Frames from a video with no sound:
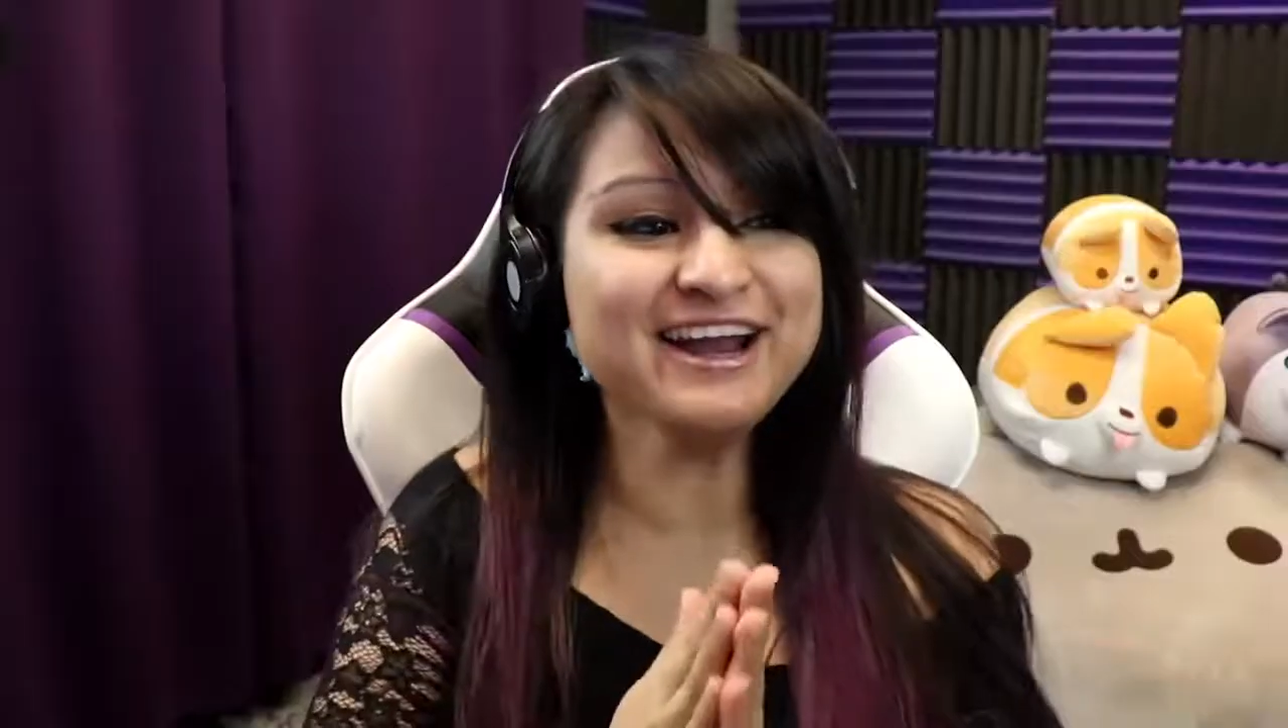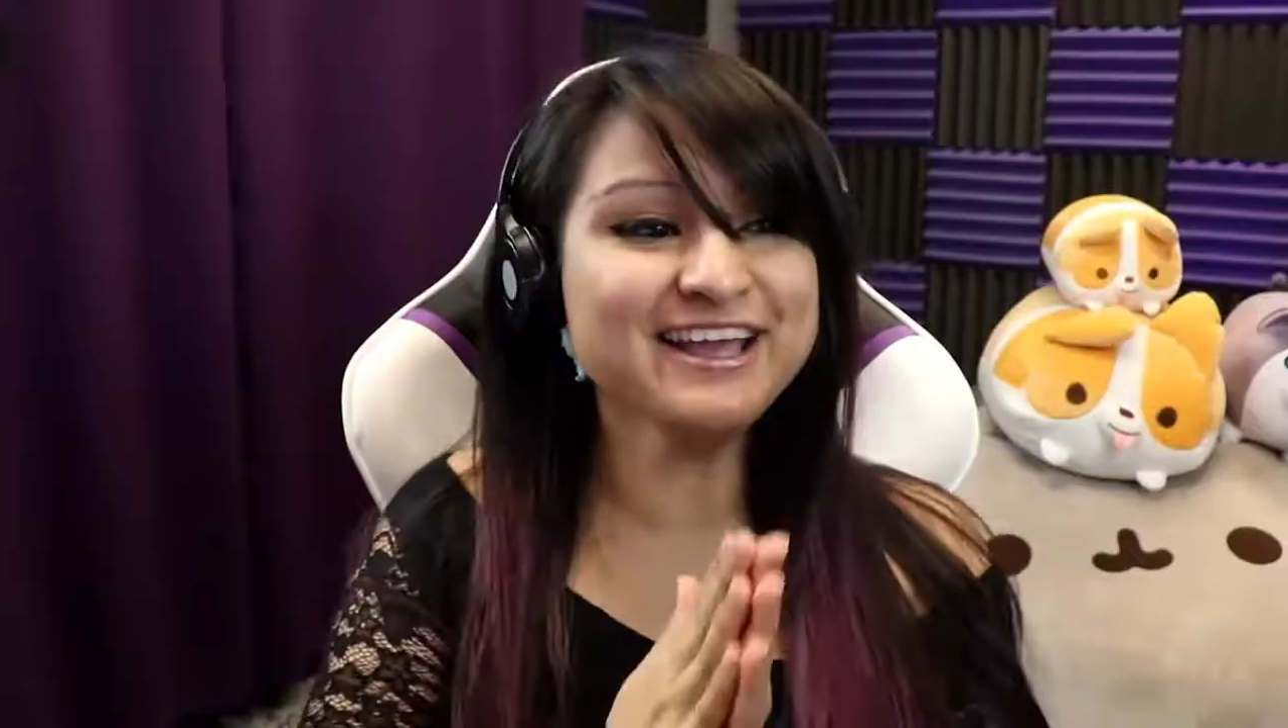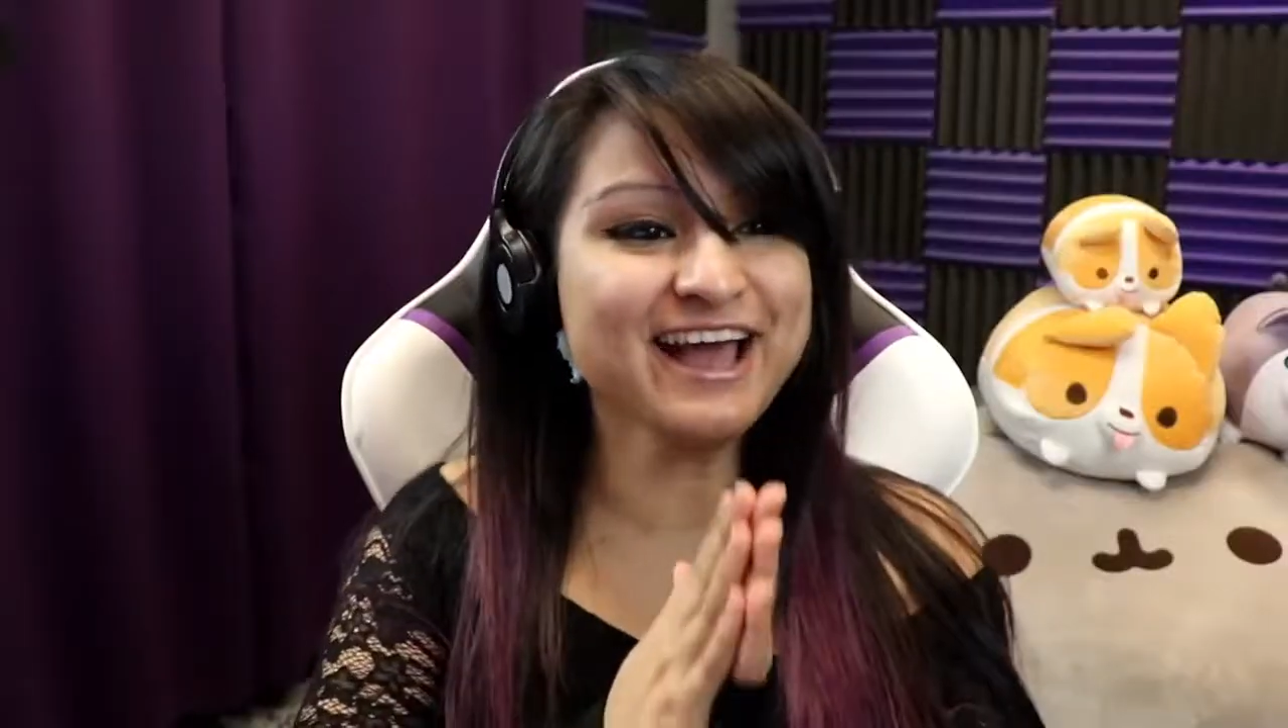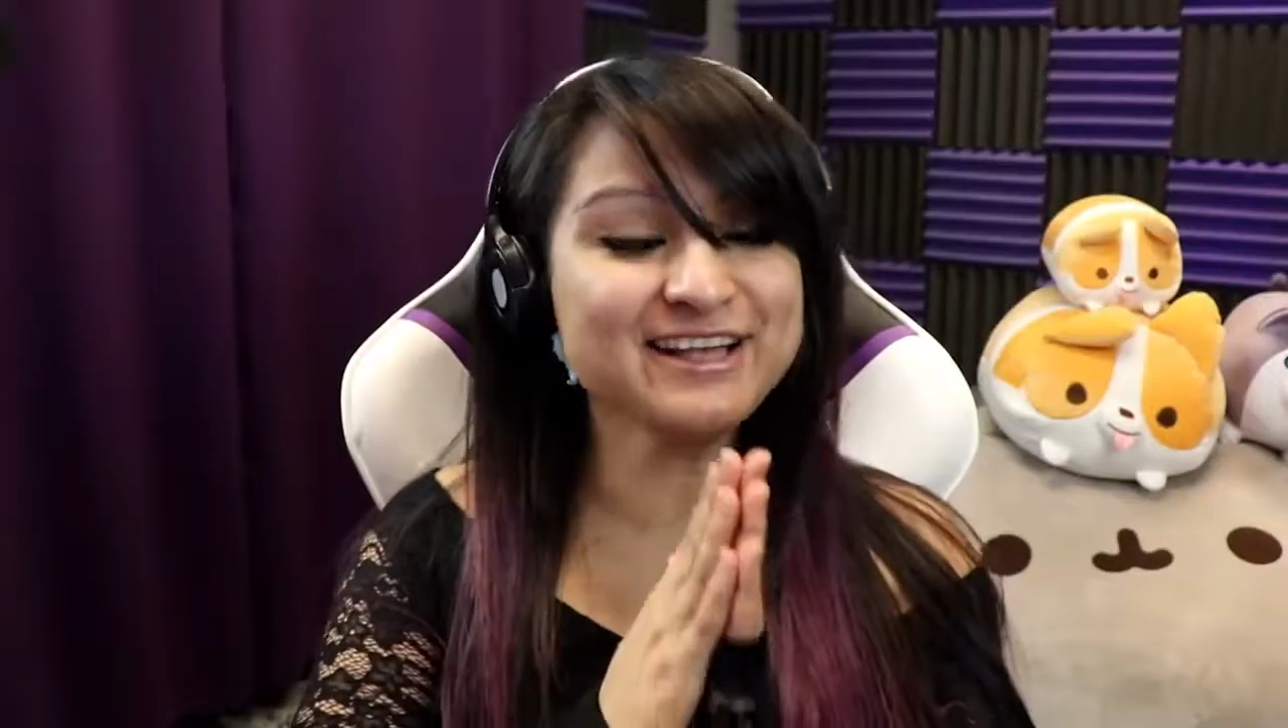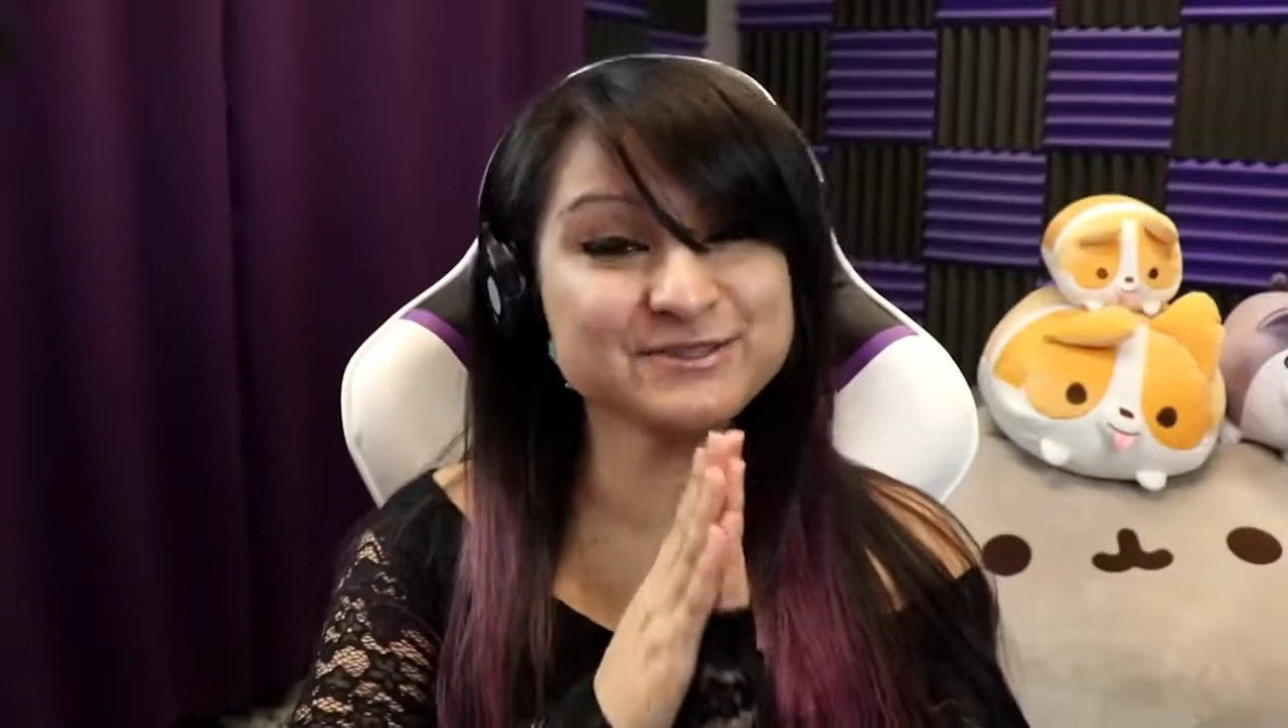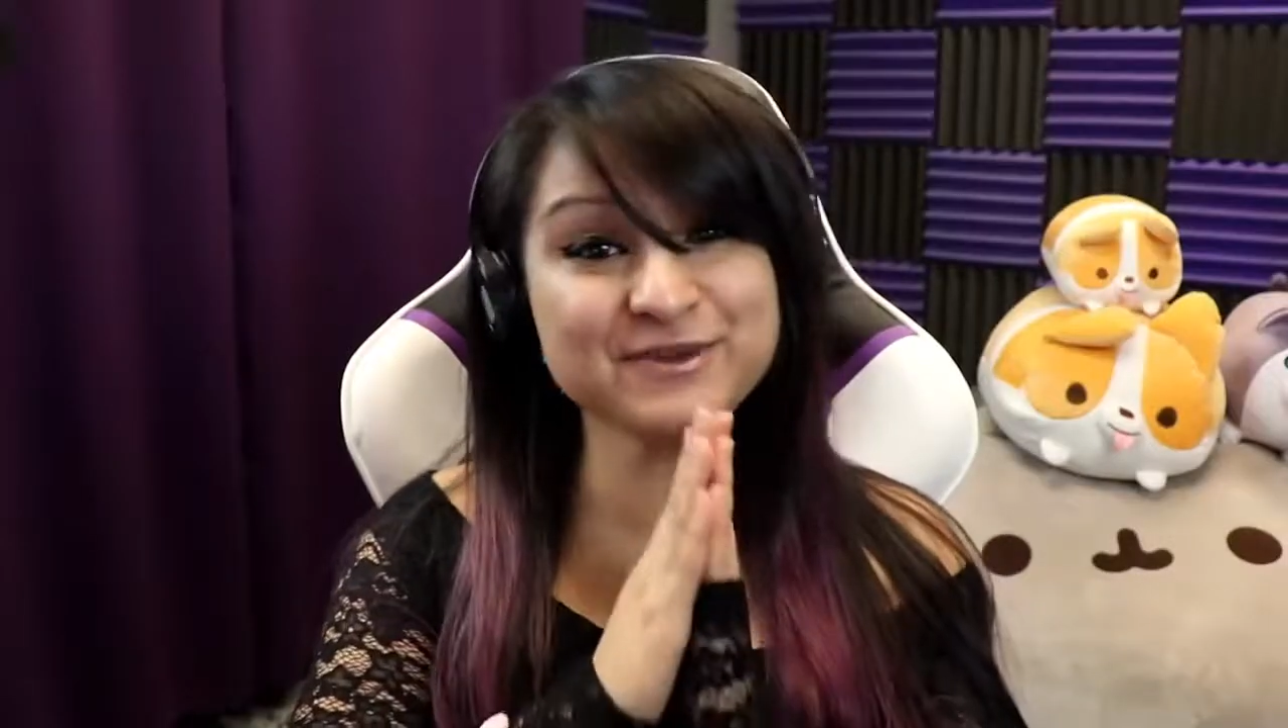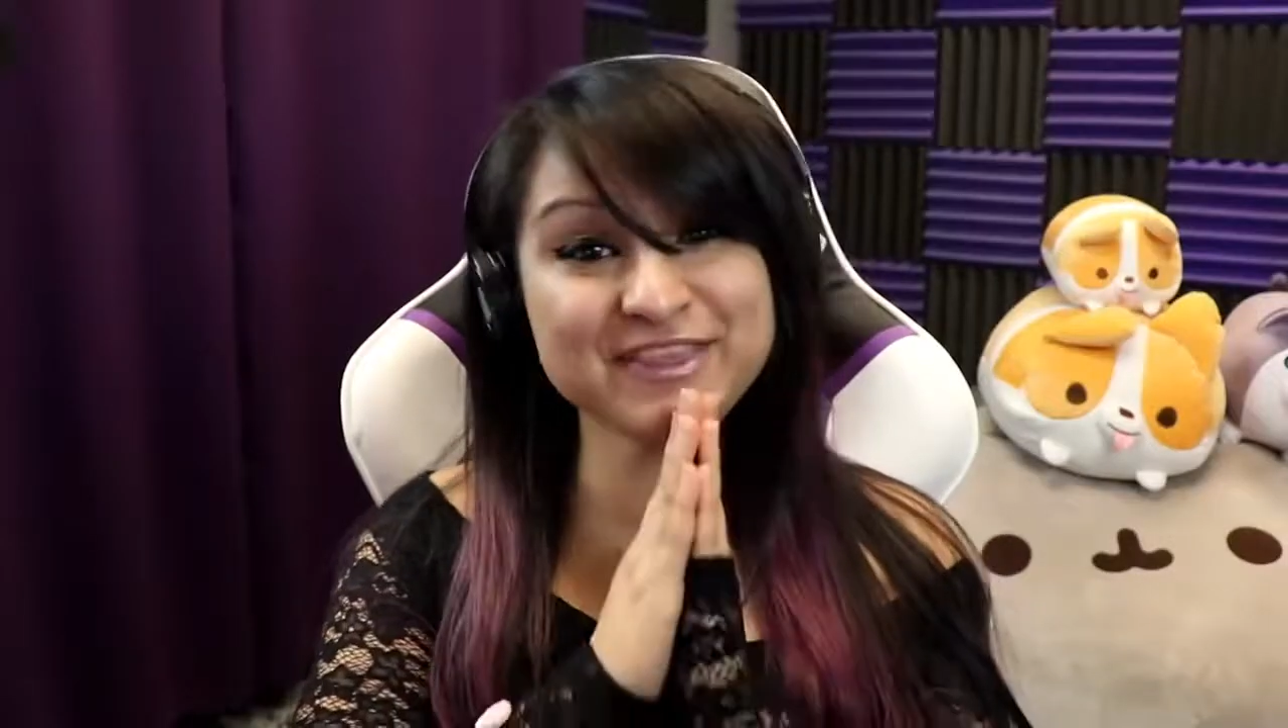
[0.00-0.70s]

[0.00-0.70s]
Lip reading: Alrighty, guys. Well,